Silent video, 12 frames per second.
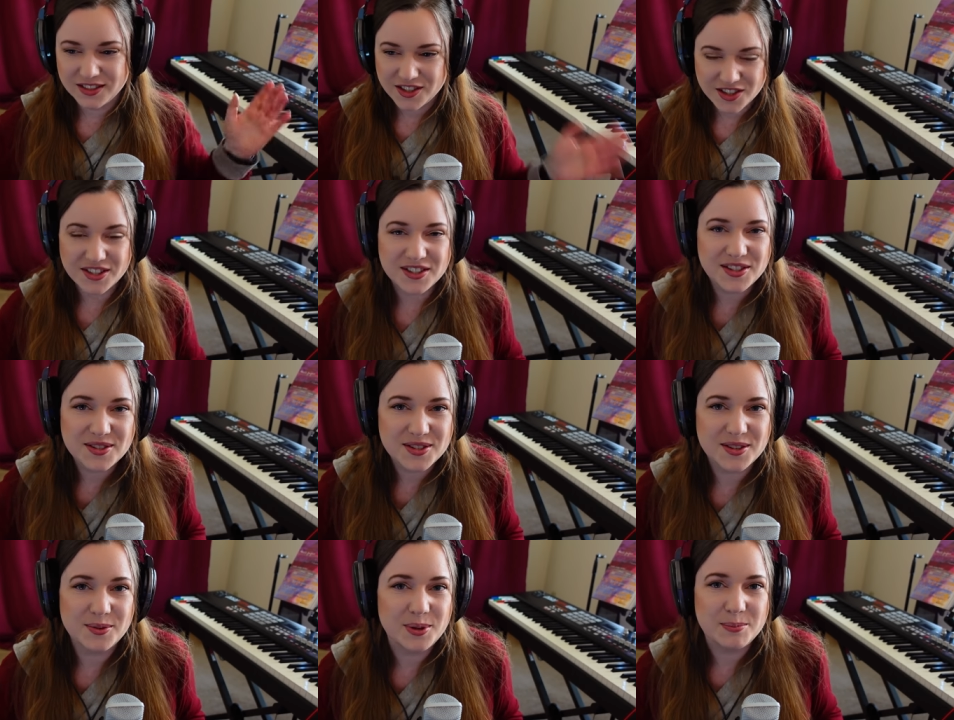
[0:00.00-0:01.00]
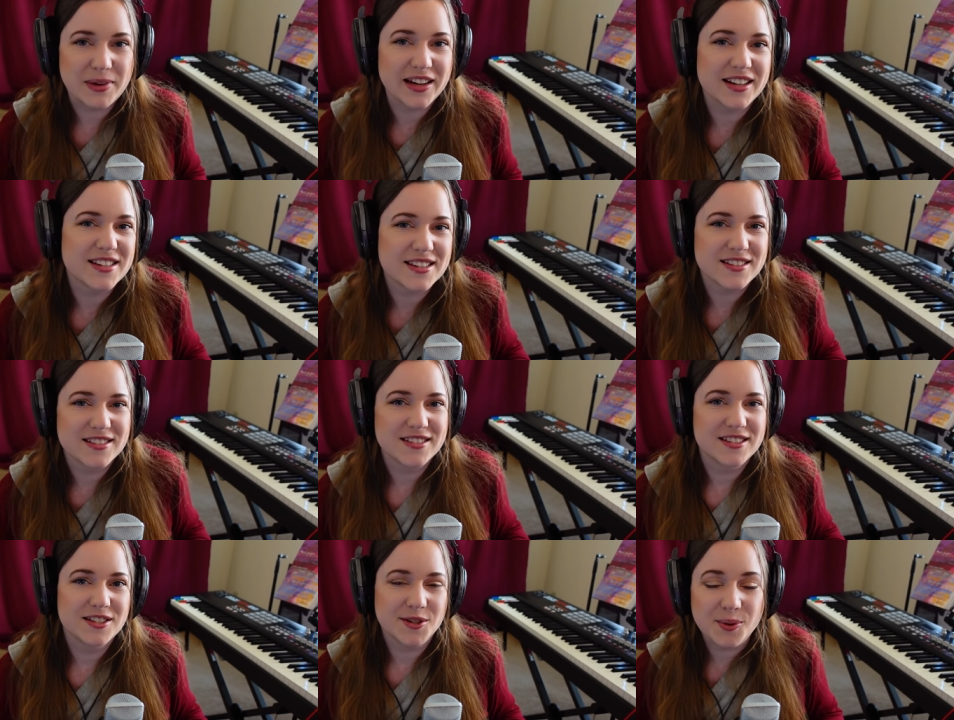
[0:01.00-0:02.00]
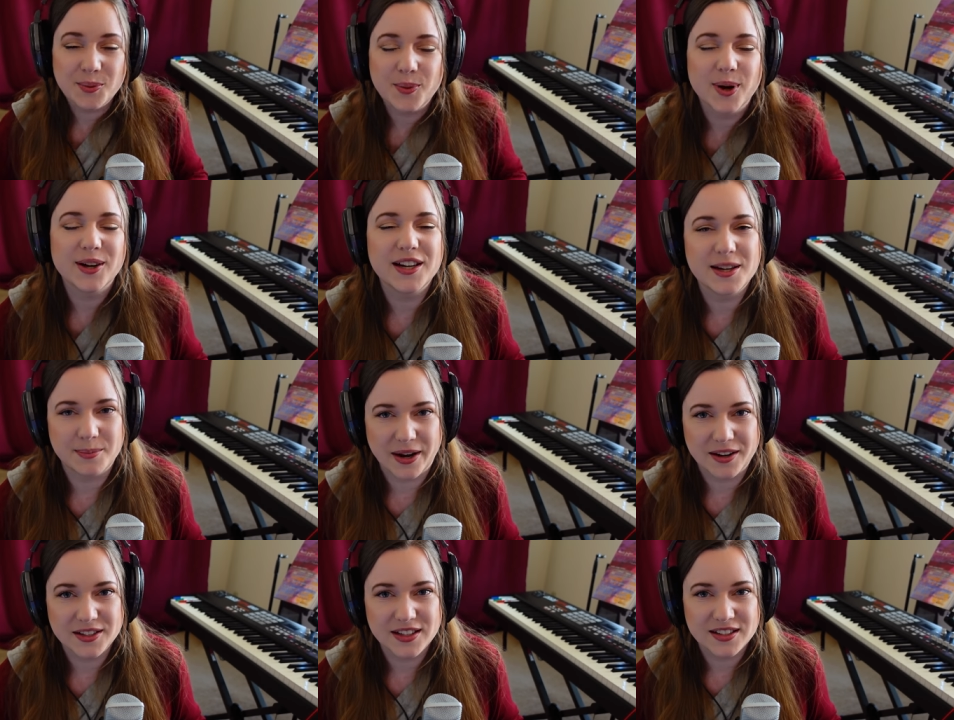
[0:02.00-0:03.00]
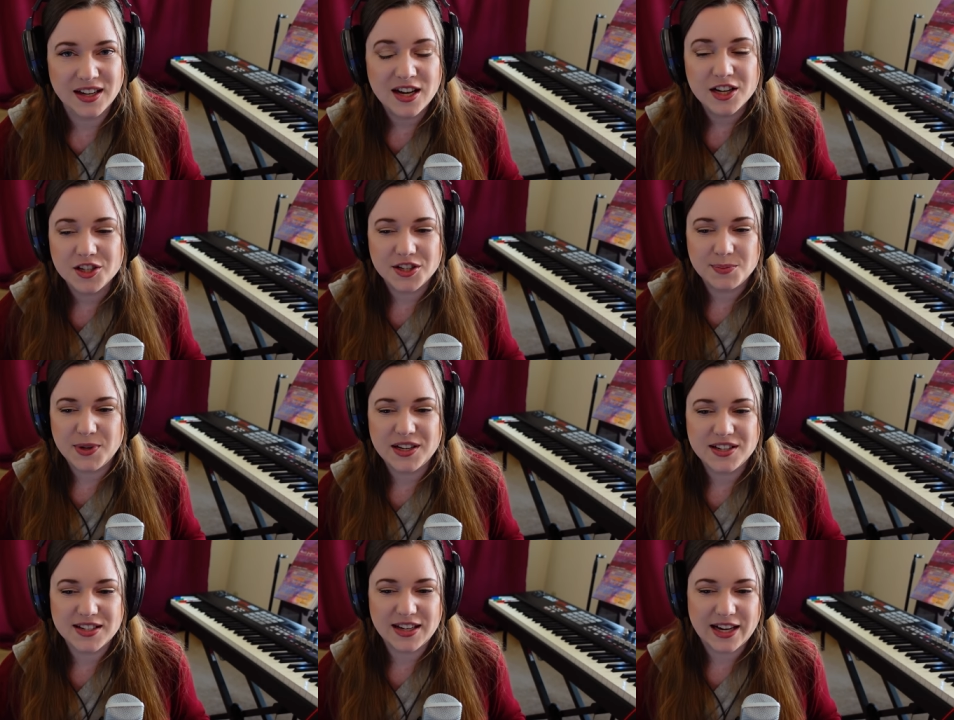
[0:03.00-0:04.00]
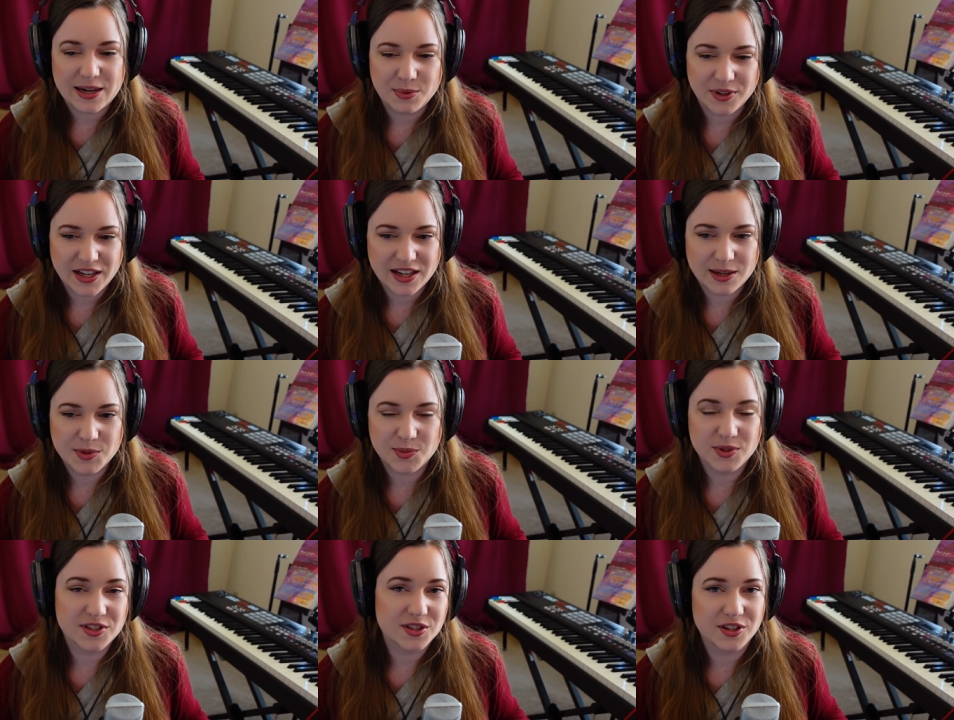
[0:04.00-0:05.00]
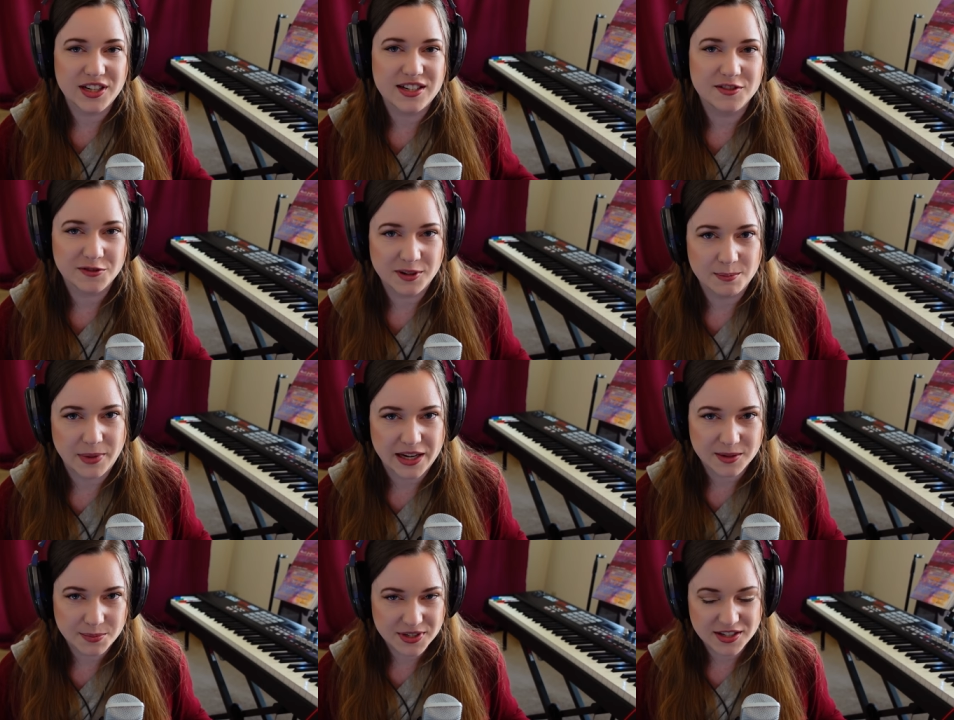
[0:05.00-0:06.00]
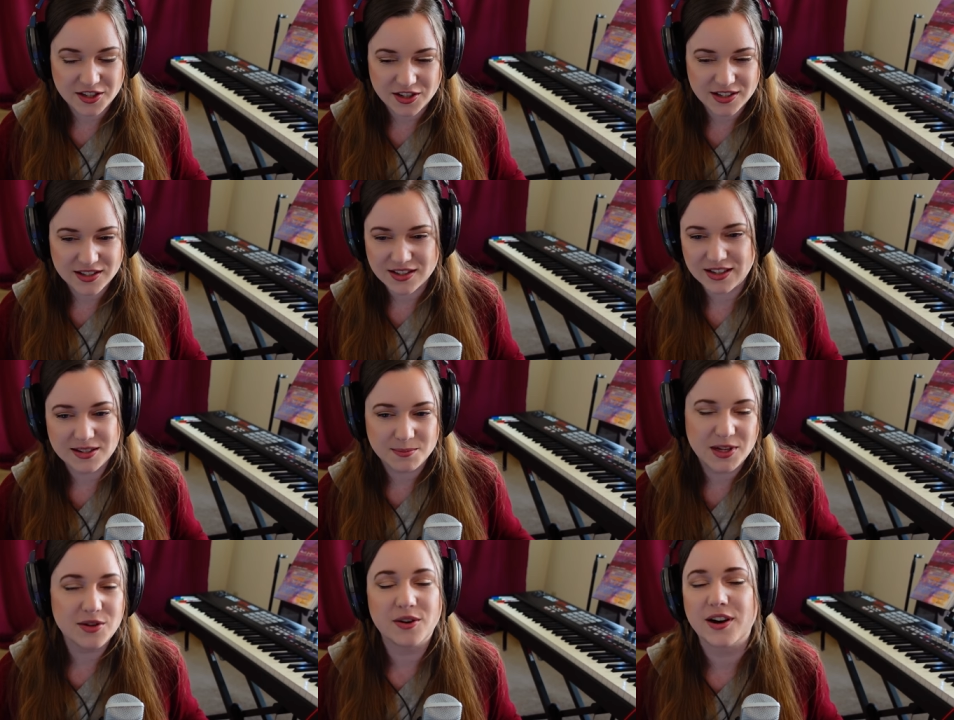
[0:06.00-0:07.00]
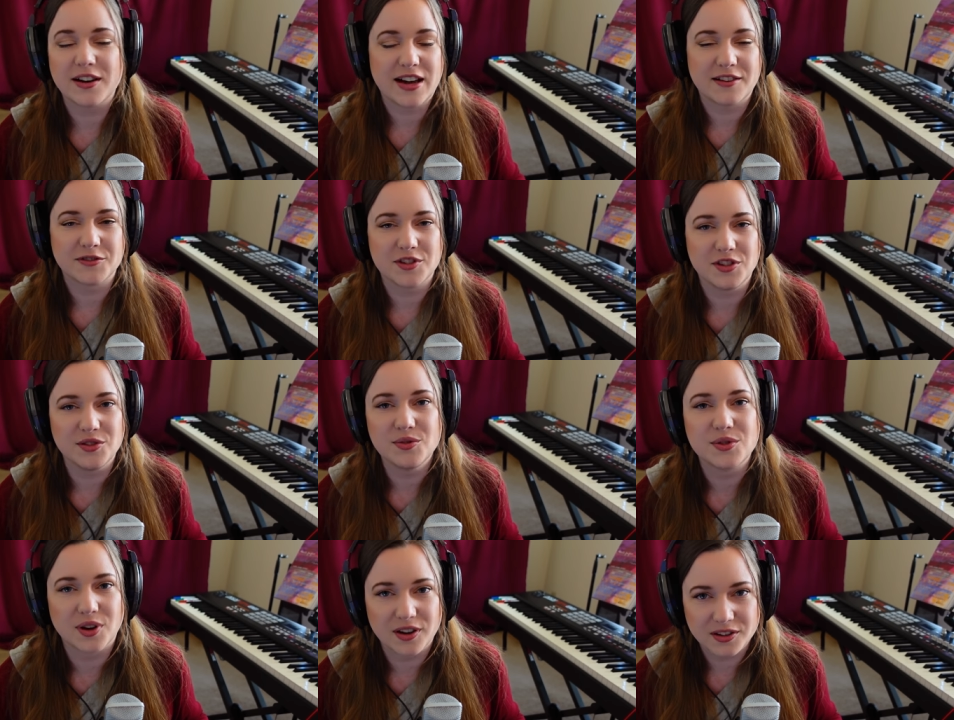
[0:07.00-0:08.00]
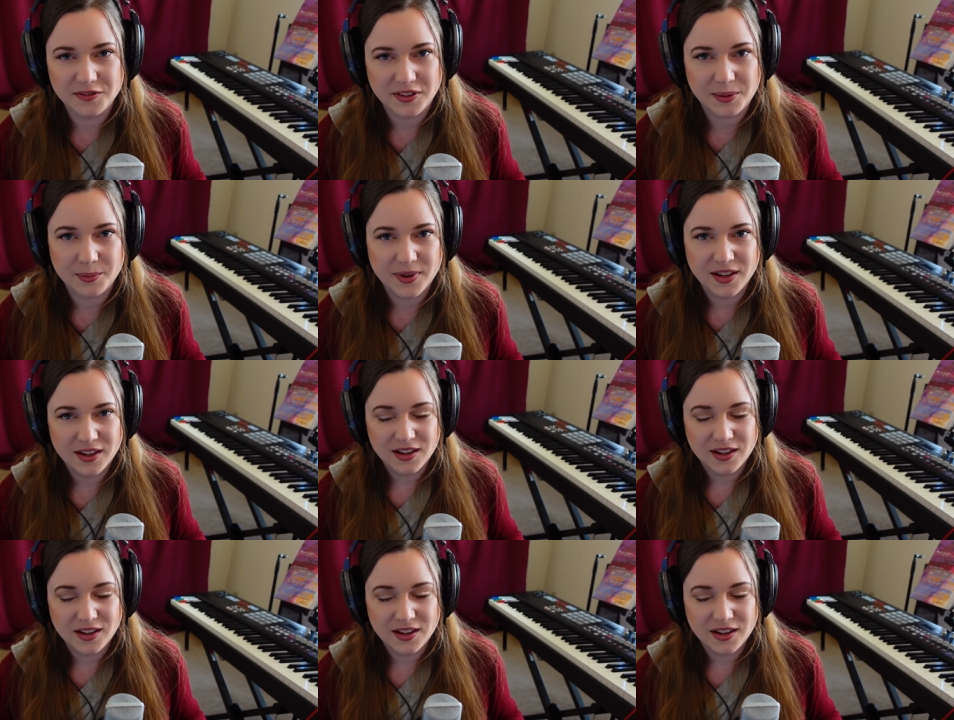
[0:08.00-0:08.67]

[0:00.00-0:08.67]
Just use the room mics. Don't worry about it. Just because a library comes with 30 different mic positions doesn't mean you'll have to use all of them.